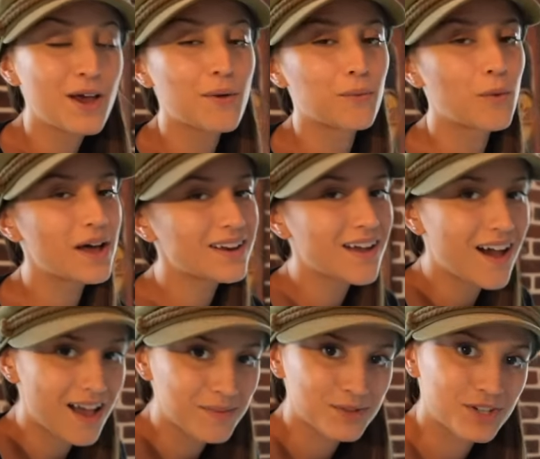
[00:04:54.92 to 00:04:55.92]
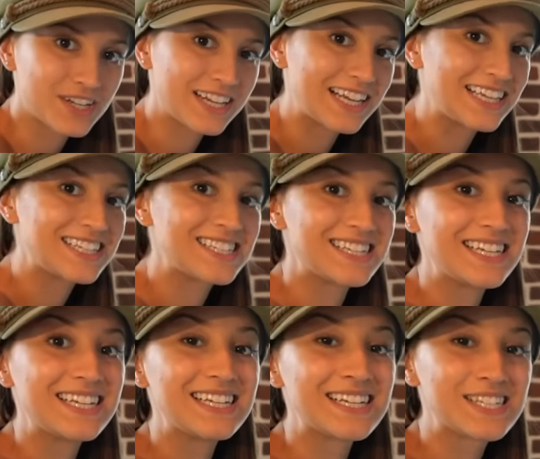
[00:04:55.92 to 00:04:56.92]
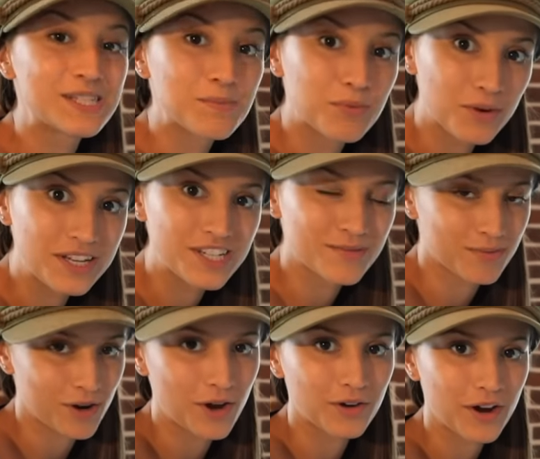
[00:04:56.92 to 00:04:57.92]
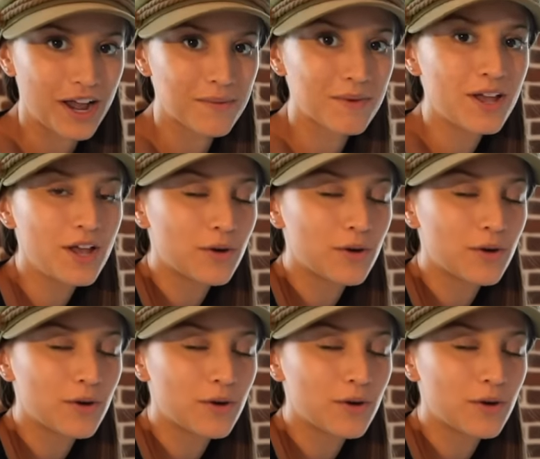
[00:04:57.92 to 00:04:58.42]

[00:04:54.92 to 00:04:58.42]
One option is the Sprint program,